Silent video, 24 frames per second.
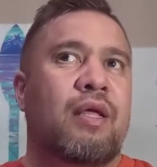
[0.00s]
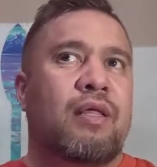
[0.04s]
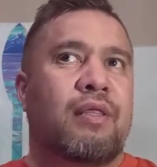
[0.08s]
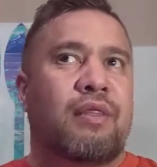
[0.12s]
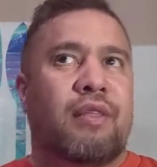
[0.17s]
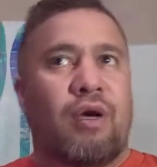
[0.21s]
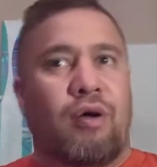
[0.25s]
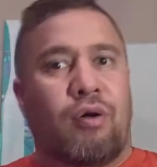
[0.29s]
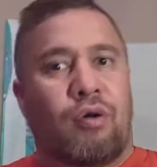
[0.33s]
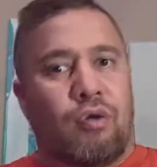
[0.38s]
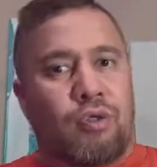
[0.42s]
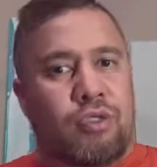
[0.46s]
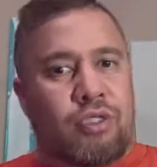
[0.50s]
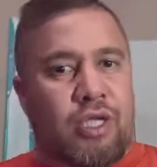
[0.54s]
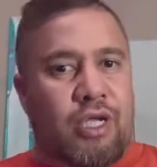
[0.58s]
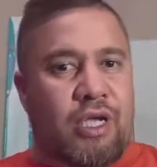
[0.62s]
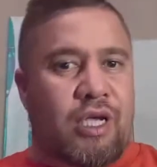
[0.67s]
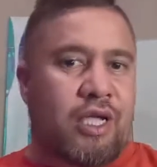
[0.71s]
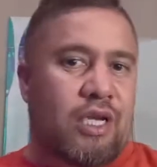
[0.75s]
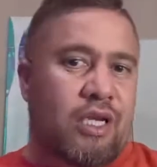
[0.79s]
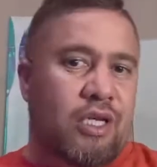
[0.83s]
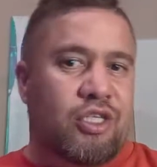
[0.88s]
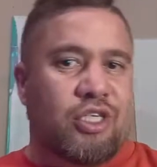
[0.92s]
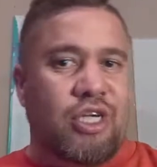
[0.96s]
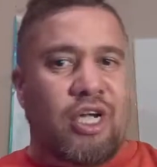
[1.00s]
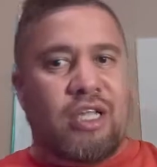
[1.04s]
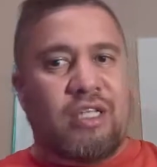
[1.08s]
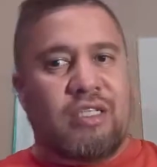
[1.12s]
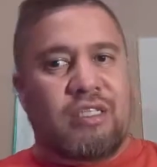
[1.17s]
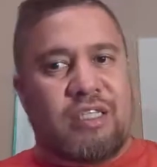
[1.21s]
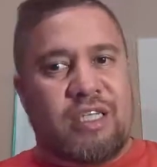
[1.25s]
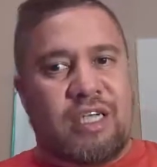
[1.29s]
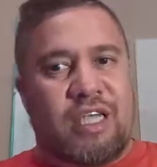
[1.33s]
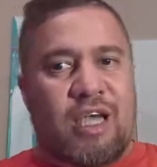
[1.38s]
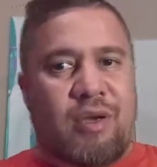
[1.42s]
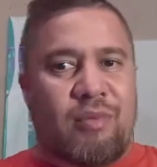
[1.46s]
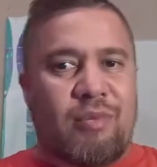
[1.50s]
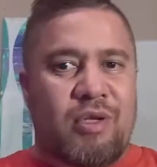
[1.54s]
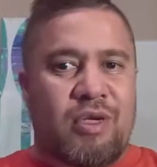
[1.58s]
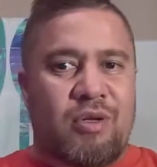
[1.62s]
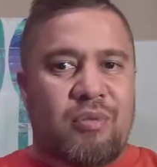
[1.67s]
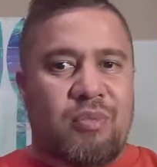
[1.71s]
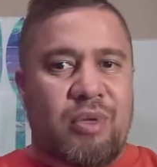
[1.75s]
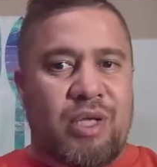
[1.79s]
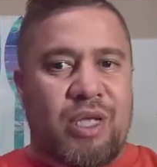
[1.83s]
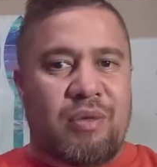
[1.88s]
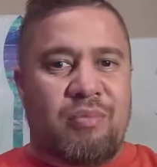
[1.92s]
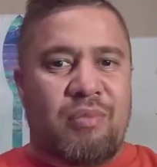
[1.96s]
they'll also get a chance to come in
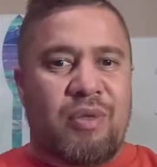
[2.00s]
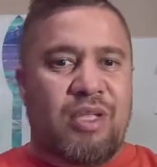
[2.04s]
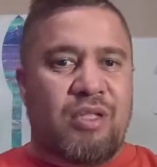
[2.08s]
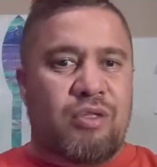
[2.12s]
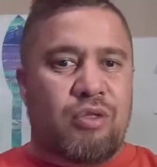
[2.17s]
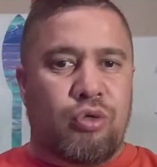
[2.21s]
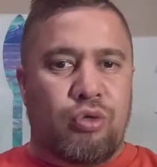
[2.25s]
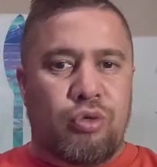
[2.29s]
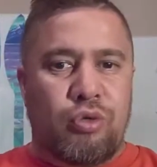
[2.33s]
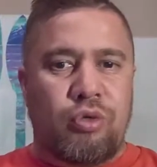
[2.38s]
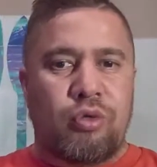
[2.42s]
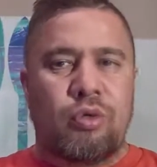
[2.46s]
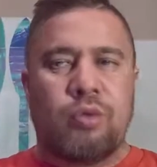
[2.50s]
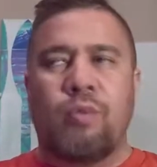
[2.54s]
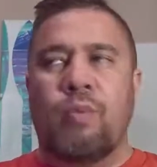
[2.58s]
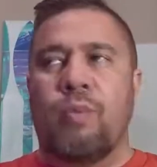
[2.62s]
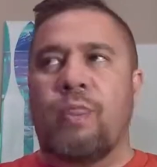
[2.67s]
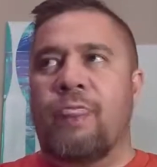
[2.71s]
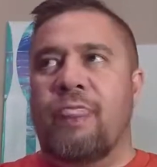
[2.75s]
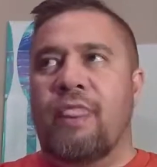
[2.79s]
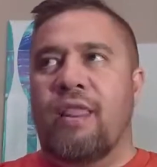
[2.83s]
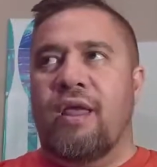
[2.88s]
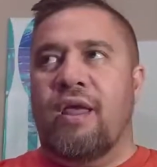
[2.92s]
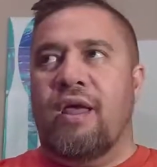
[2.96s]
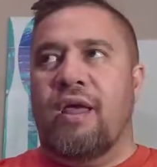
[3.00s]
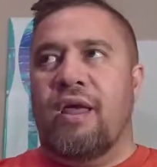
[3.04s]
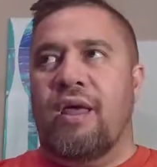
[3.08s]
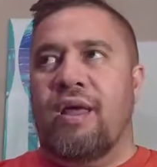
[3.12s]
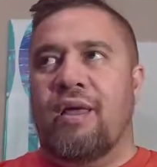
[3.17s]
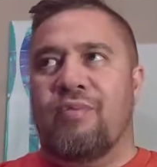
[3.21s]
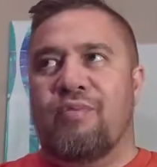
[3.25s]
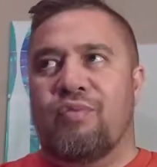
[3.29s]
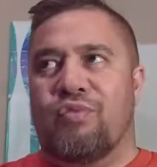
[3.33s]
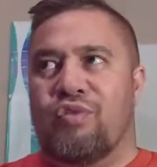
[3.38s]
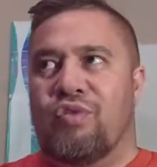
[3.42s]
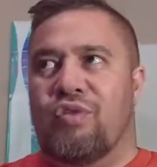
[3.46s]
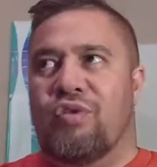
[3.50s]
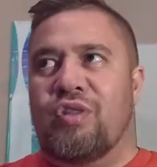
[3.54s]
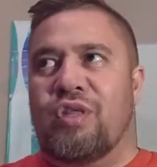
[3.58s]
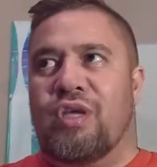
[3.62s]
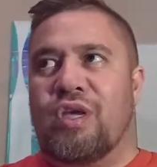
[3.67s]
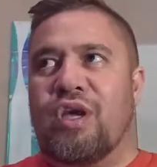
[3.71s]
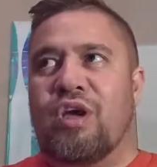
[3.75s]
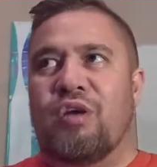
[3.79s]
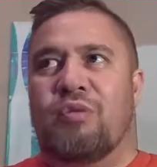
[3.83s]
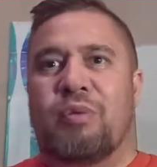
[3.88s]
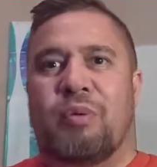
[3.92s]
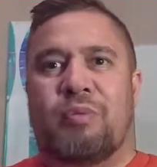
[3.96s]
and be a mentor through the
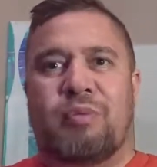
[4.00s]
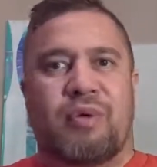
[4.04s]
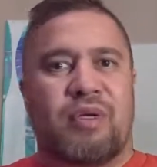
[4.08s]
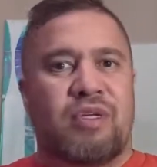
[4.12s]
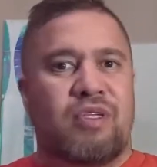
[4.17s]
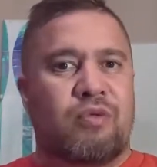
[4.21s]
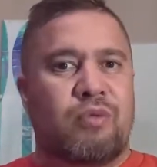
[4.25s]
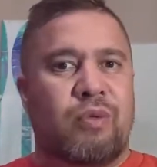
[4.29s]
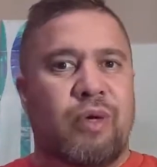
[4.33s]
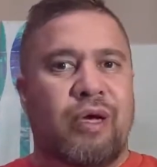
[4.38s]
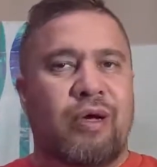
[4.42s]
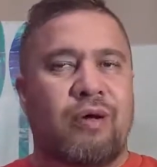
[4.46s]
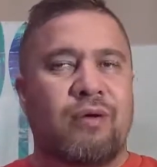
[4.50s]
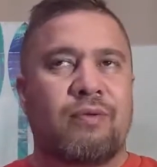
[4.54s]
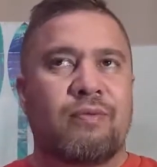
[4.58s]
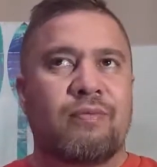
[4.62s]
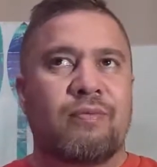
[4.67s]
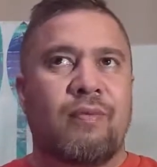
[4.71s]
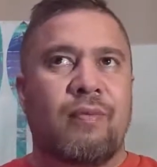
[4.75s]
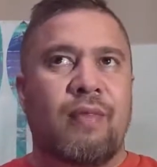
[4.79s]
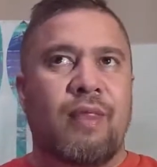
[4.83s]
kaupapa as well.